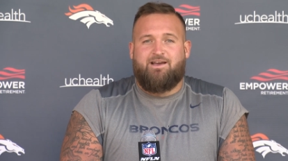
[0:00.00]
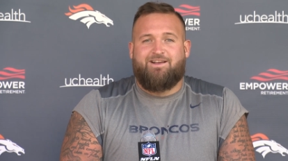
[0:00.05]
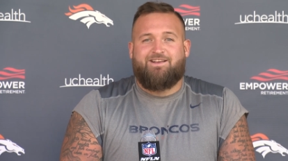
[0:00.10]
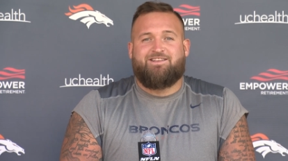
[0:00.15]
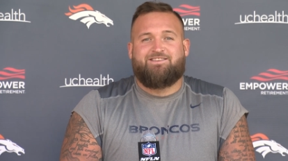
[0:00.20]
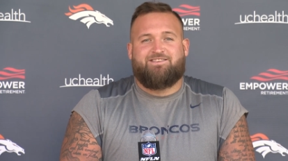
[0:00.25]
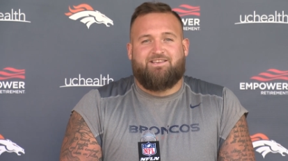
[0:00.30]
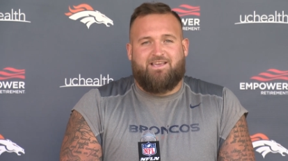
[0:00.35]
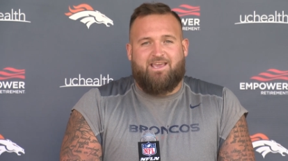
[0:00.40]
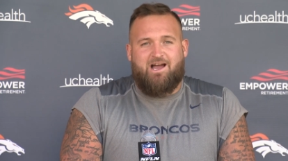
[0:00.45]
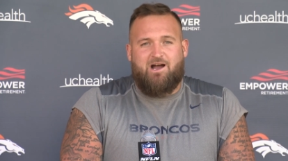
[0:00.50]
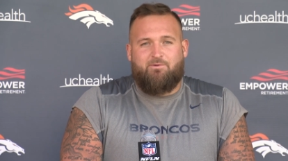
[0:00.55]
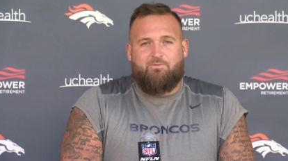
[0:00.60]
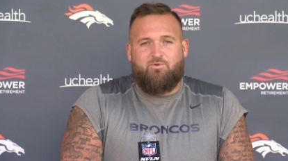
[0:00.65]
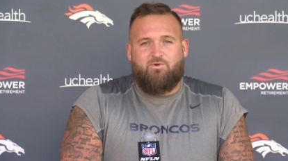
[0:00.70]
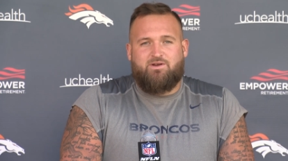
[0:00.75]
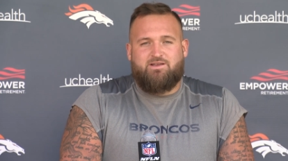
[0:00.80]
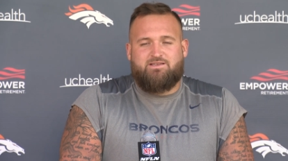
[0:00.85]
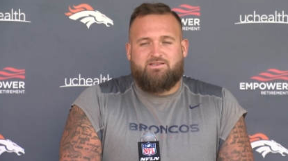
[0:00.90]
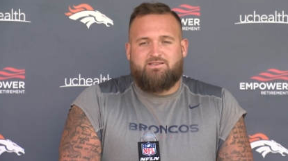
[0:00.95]
against the
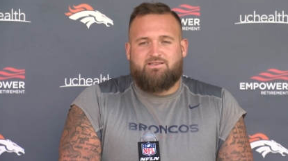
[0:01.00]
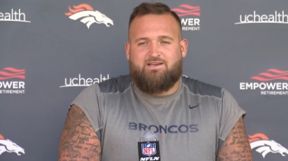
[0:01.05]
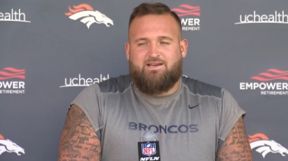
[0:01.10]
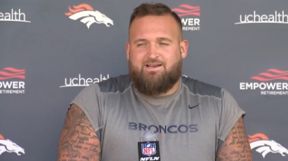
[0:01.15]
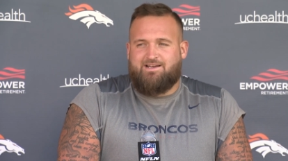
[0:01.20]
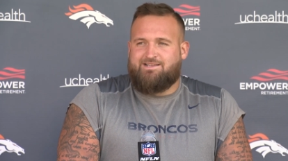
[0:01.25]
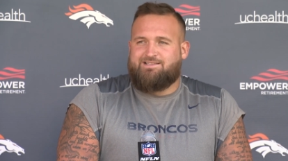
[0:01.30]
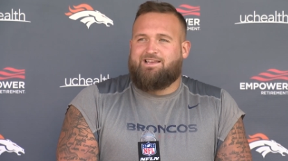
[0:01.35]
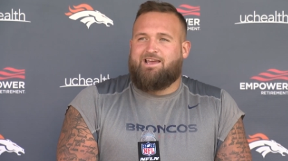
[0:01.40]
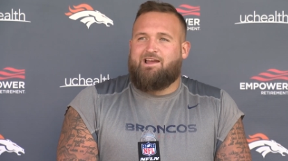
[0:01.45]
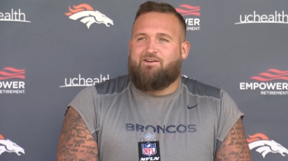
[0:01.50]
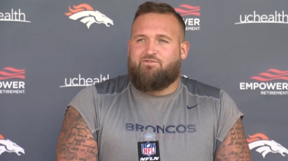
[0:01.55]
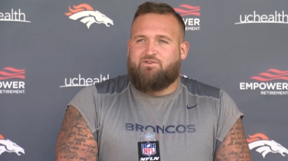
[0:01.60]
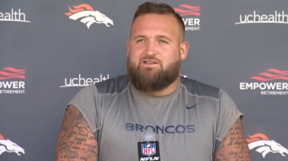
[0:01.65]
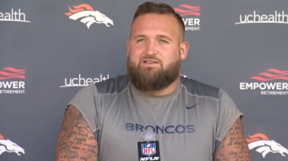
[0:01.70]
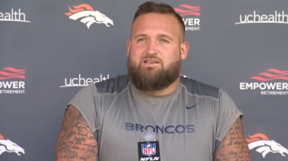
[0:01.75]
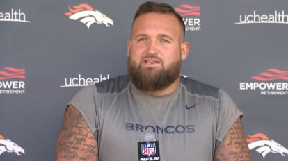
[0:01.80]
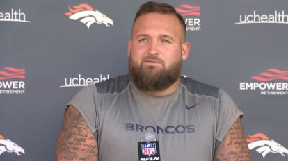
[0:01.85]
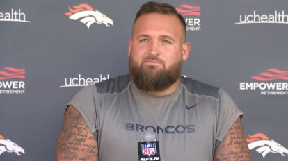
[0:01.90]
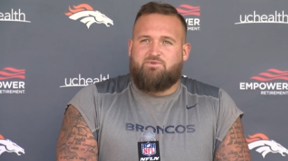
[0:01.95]
Cowboys to every
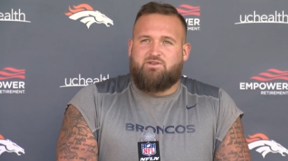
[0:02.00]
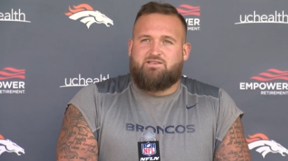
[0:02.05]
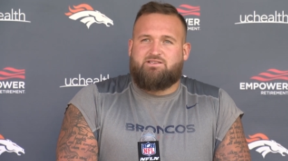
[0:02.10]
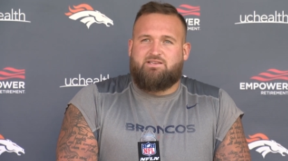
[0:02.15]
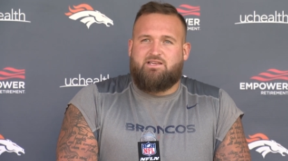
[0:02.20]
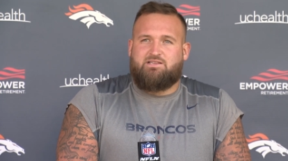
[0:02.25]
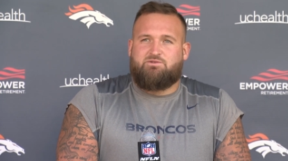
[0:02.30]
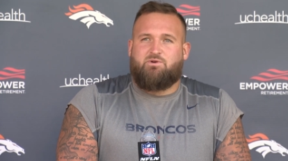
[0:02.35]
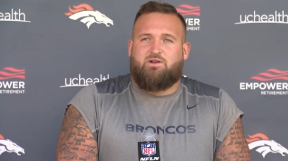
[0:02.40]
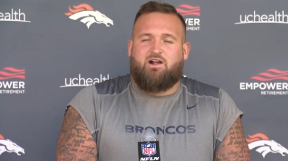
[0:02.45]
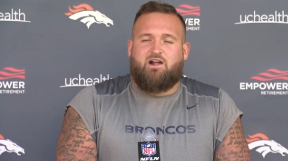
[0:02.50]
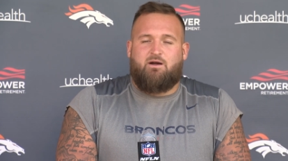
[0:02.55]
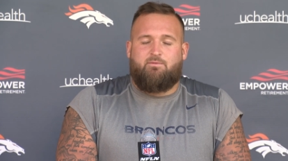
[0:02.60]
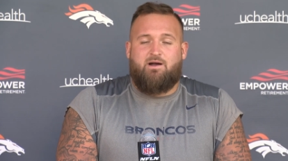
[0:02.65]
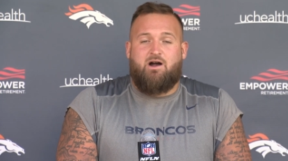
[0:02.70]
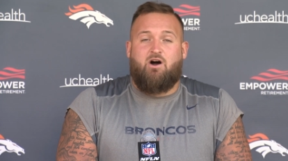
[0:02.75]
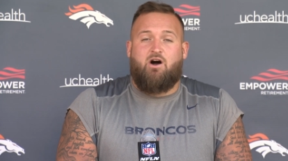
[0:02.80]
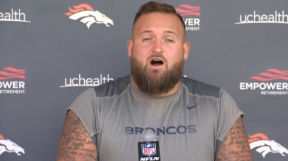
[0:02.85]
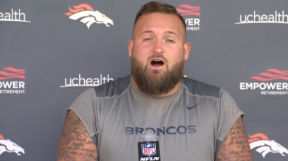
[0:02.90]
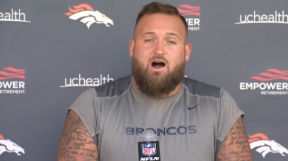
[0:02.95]
team this season. We got to come
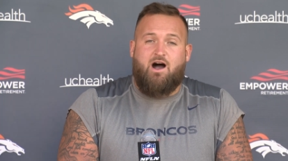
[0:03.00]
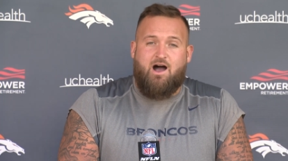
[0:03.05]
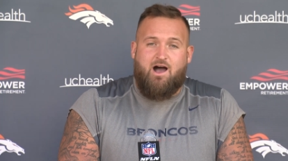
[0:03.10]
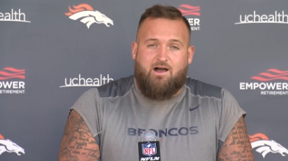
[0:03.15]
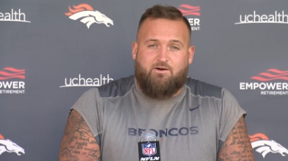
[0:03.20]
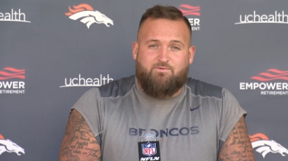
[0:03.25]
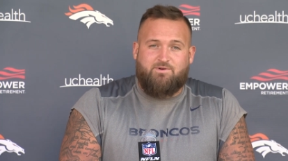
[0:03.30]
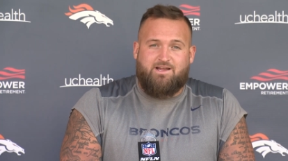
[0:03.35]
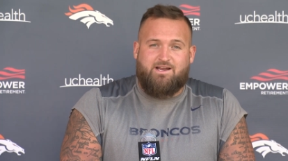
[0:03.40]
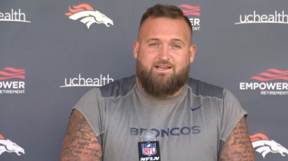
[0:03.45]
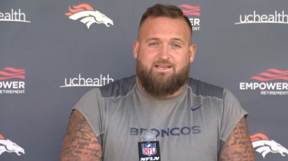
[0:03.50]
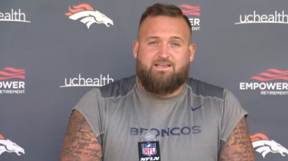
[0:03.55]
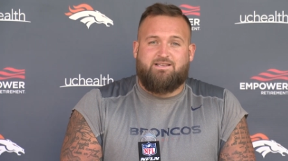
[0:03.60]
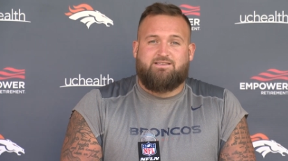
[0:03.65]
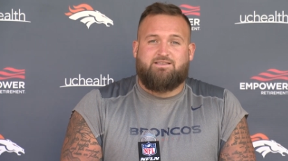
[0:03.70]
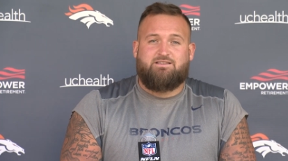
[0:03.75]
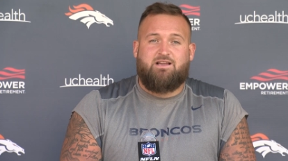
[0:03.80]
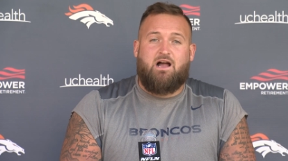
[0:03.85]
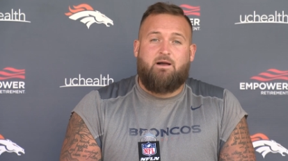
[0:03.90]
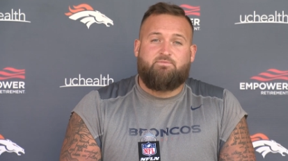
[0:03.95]
out hot. We got to get
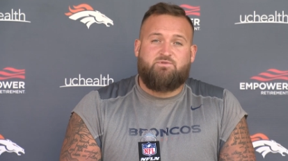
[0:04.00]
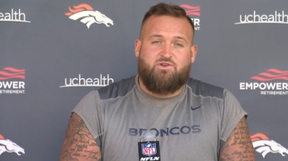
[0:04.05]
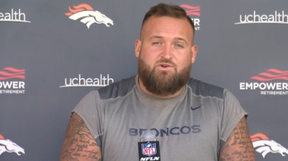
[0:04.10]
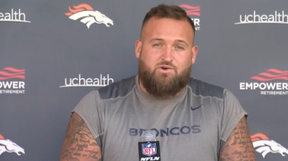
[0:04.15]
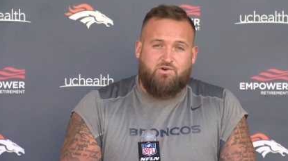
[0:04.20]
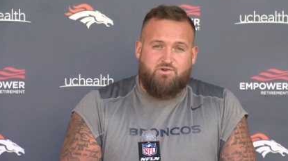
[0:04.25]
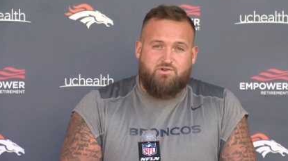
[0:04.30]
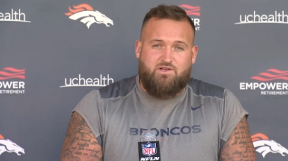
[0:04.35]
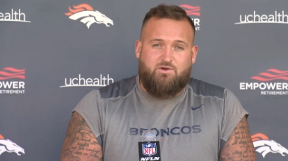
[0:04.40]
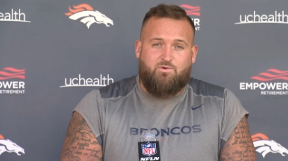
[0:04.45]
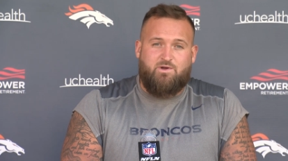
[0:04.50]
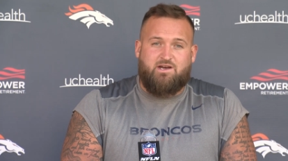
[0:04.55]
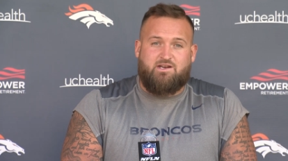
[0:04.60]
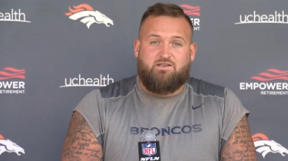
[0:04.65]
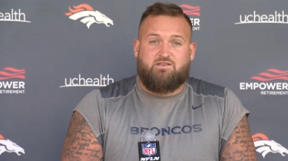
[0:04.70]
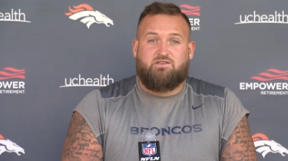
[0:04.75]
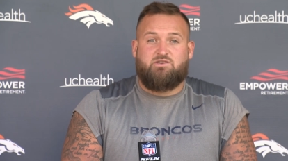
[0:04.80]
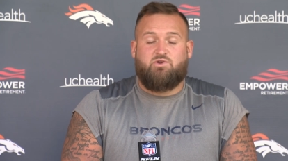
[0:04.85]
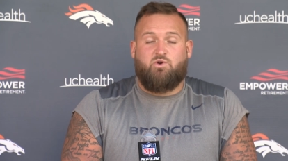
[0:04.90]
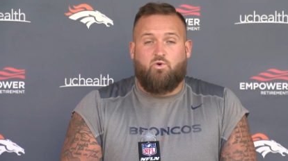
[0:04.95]
stops early. We got
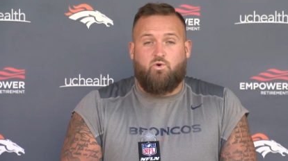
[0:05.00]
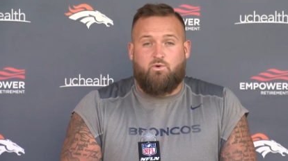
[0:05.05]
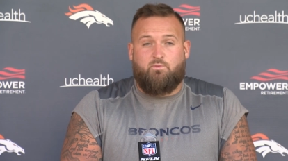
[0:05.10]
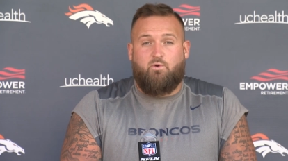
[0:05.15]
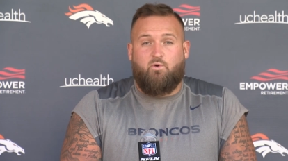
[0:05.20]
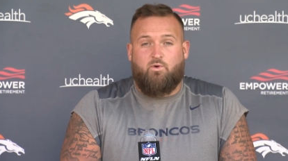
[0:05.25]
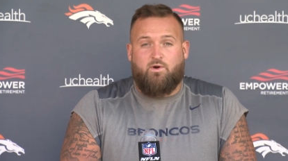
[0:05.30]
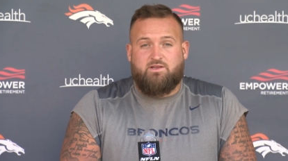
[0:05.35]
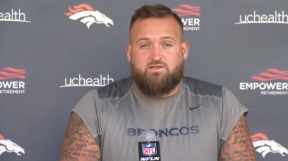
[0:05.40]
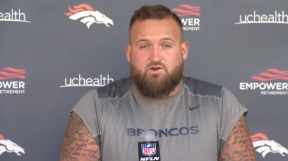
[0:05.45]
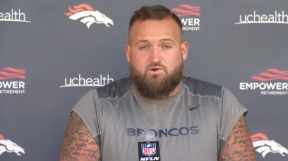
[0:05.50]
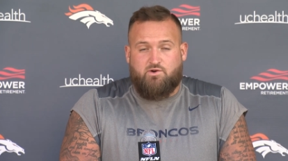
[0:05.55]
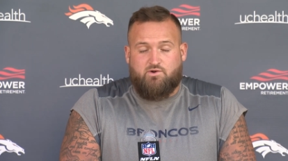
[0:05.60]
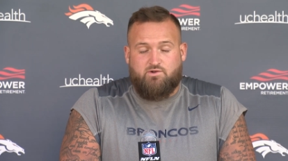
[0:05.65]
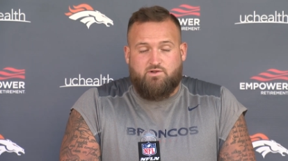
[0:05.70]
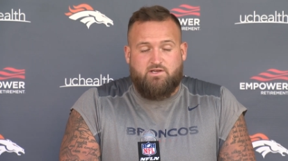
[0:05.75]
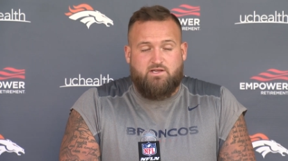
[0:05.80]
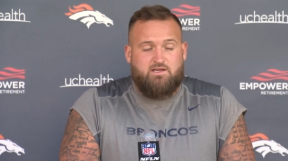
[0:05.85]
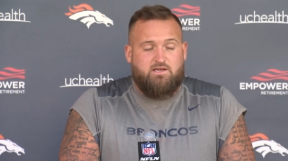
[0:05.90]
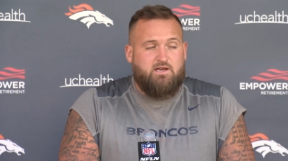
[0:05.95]
to score points
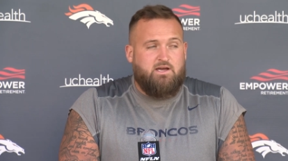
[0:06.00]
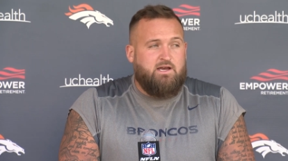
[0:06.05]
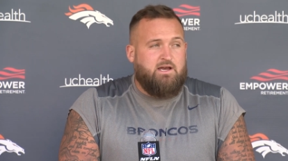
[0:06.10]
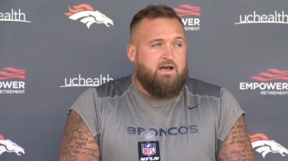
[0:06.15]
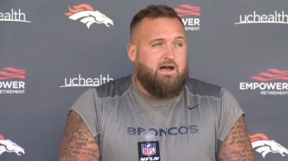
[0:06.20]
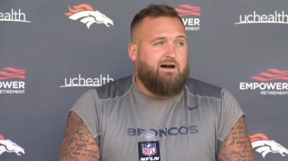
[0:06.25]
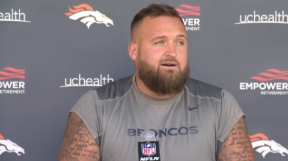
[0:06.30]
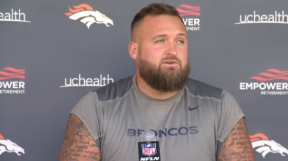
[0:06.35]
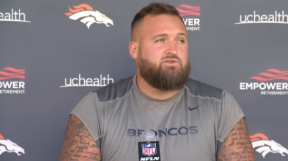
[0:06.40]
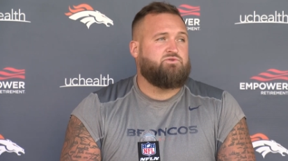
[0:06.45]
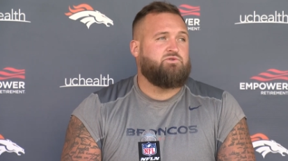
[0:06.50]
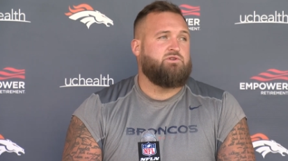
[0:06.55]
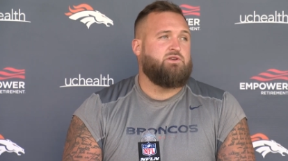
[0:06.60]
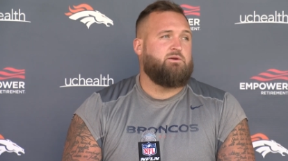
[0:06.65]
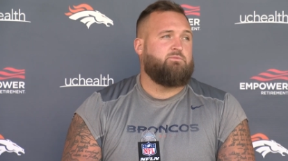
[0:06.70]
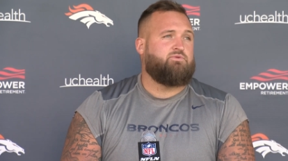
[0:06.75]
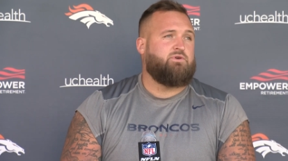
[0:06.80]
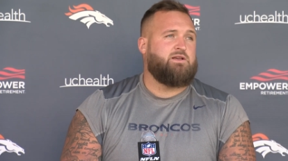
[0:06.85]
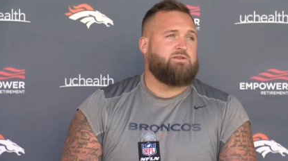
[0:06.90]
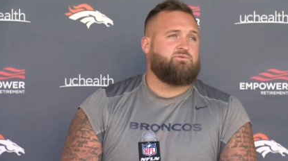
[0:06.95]
early. I was really
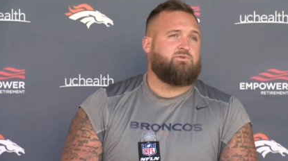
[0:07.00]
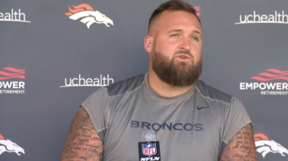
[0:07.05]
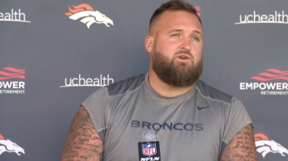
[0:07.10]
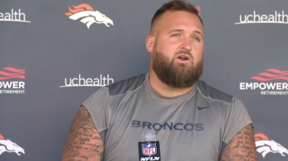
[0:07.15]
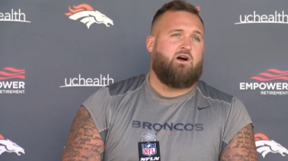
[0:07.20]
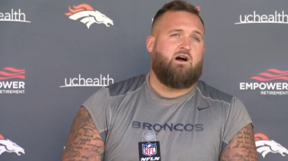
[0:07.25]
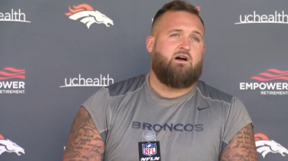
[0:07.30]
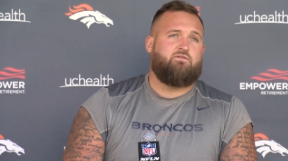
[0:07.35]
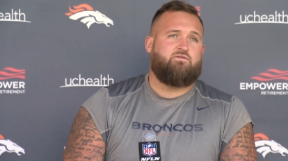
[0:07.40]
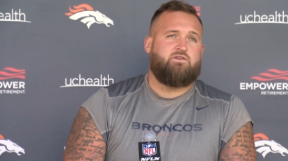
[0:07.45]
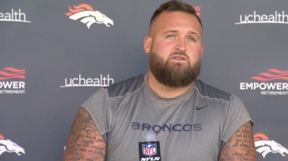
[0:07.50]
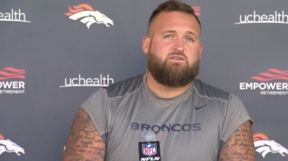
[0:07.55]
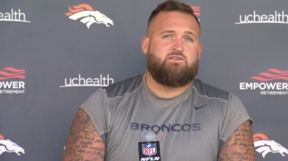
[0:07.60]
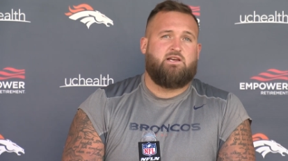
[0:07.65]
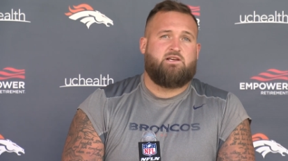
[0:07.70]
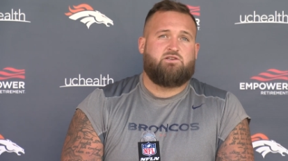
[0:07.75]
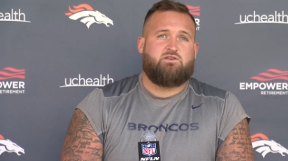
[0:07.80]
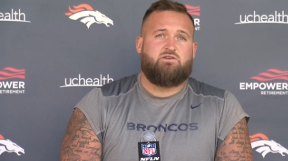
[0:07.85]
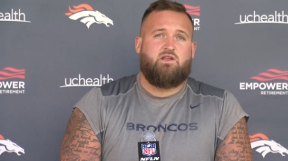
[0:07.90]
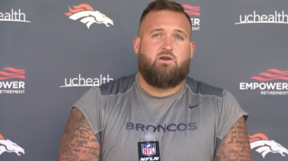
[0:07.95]
impressed with our offense
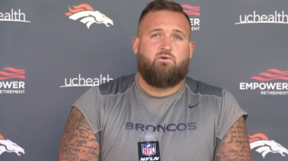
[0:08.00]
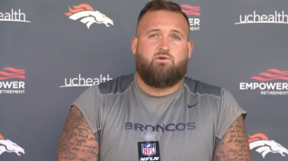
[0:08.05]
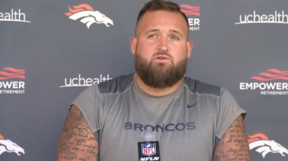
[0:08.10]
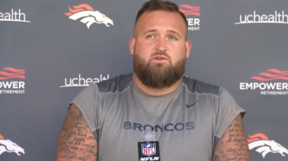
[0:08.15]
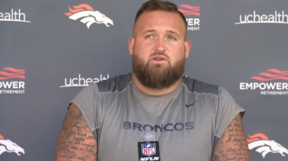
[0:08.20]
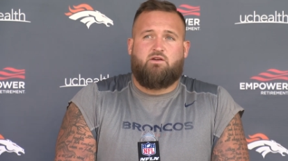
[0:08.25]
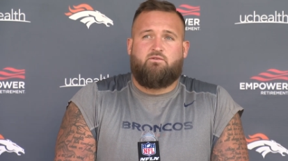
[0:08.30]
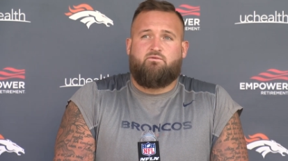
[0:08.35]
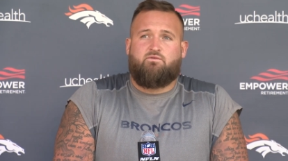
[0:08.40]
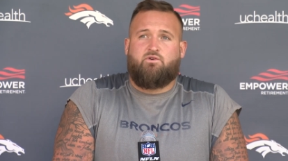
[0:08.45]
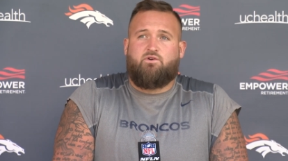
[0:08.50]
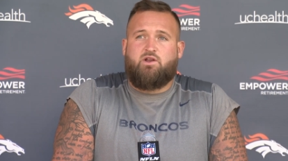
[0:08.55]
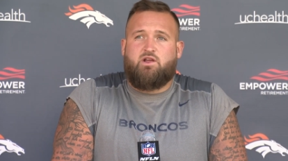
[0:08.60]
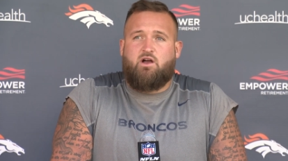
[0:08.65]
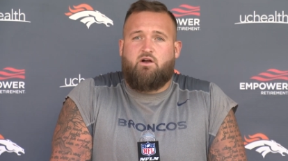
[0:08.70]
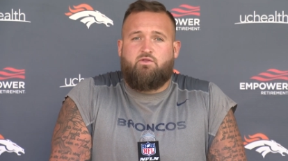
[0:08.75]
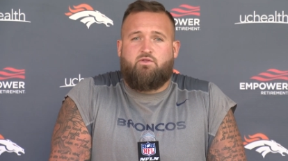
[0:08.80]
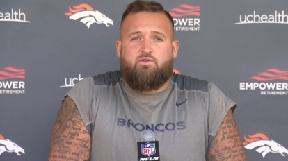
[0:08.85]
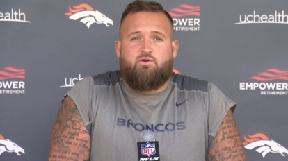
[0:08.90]
yesterday with converting on